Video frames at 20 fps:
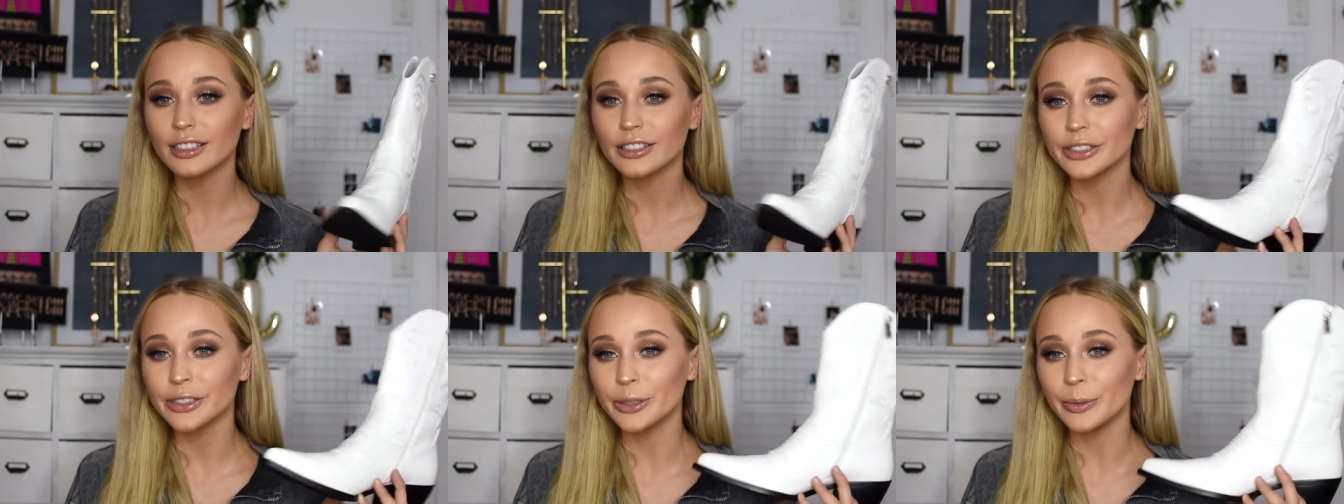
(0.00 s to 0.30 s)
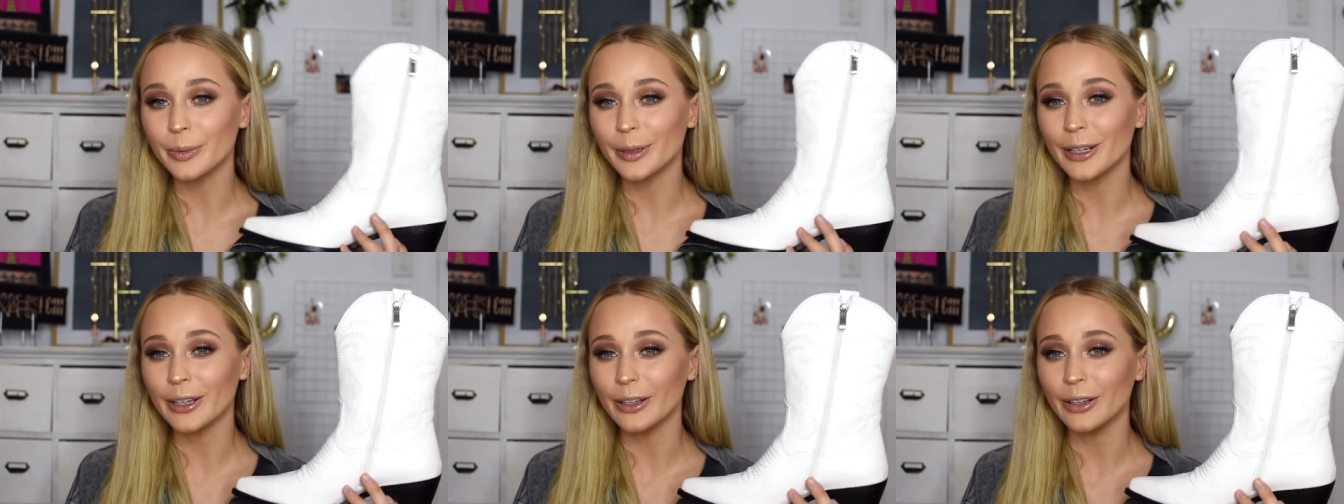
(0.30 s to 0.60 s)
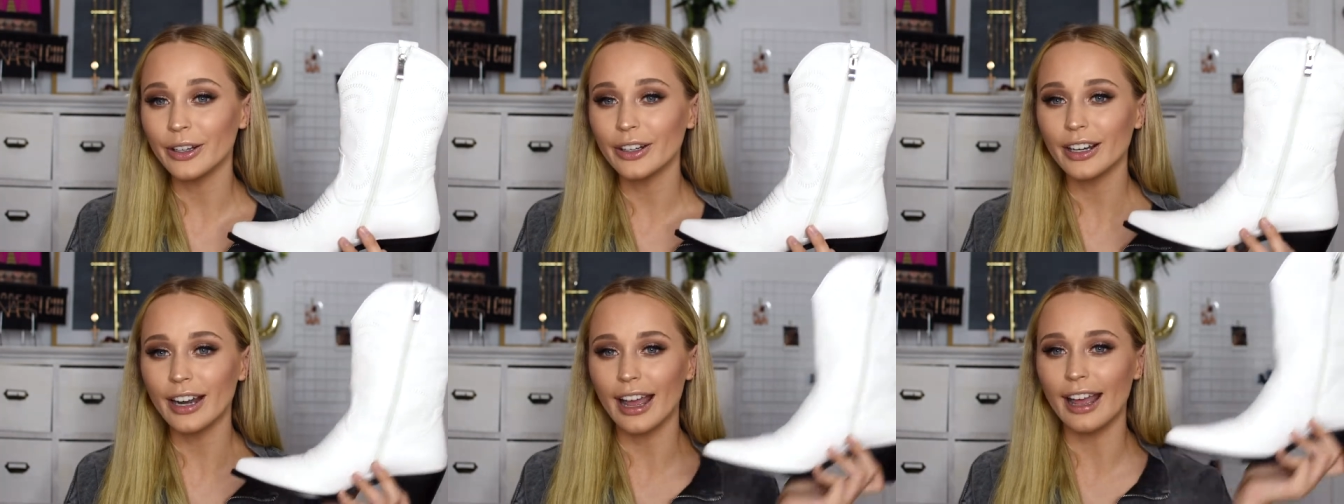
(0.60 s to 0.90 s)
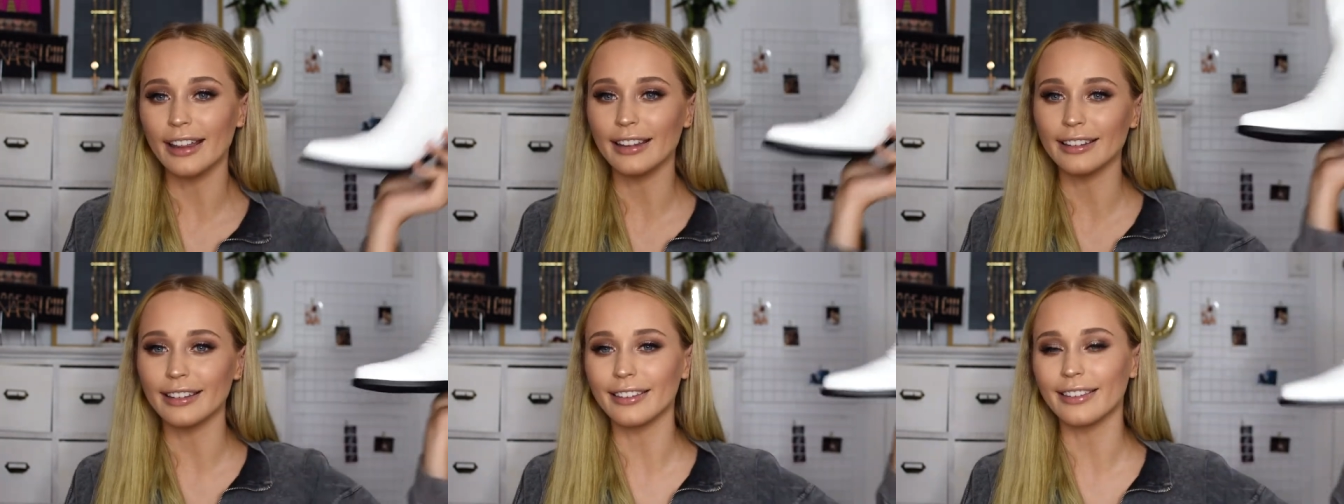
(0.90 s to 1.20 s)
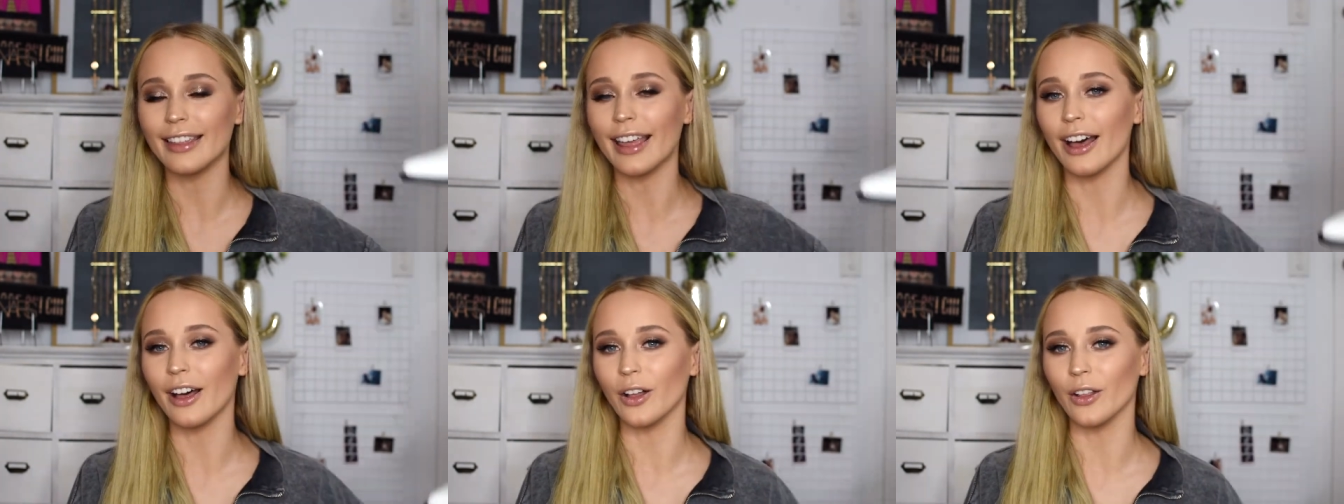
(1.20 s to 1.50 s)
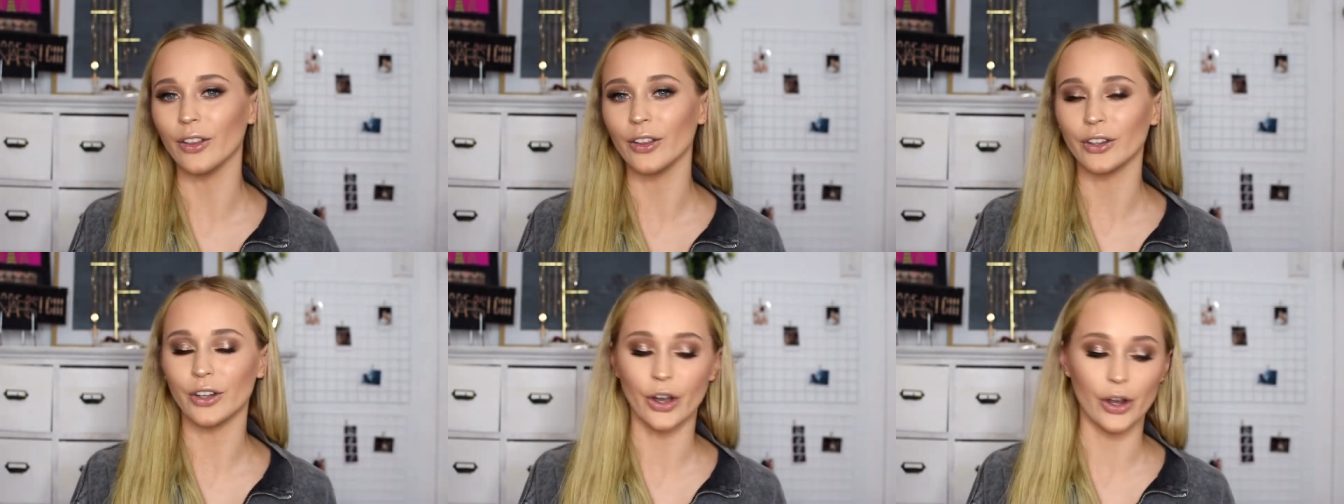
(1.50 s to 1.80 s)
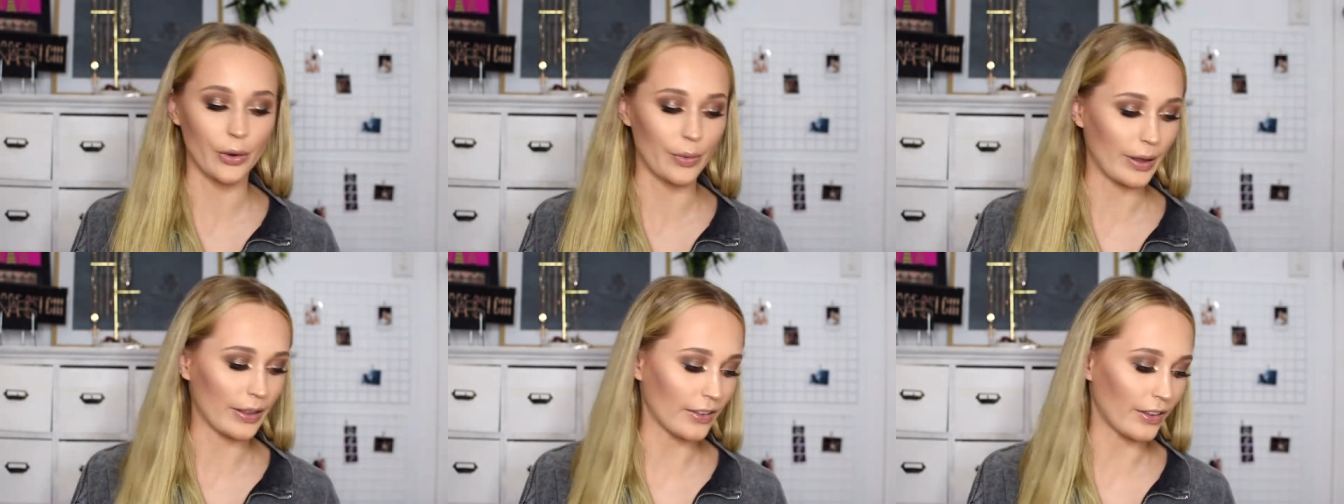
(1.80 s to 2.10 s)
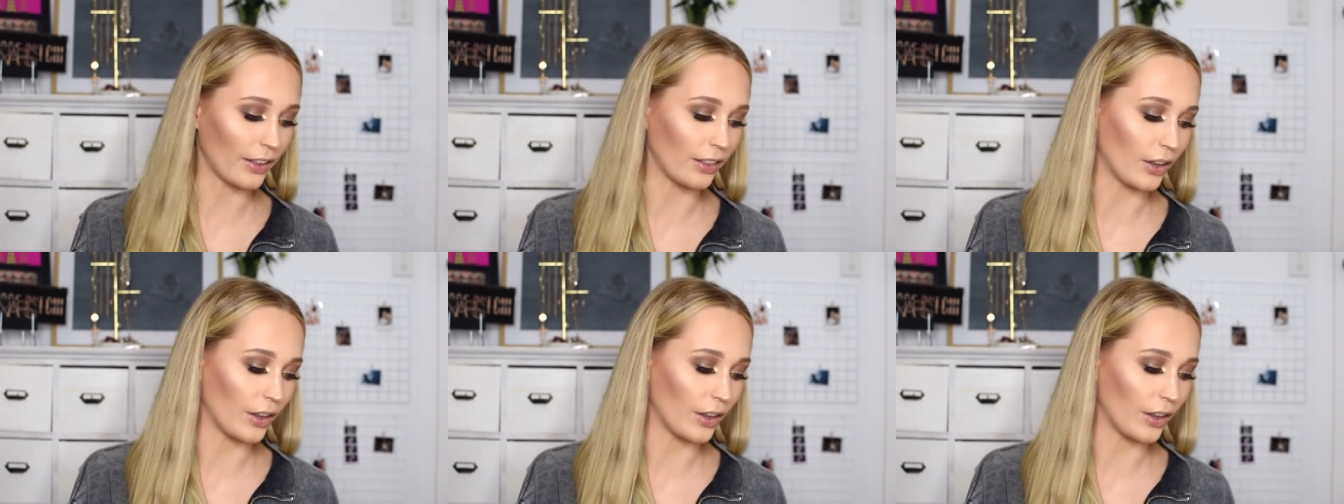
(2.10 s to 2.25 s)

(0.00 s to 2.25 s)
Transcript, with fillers: super cute and they'll go with a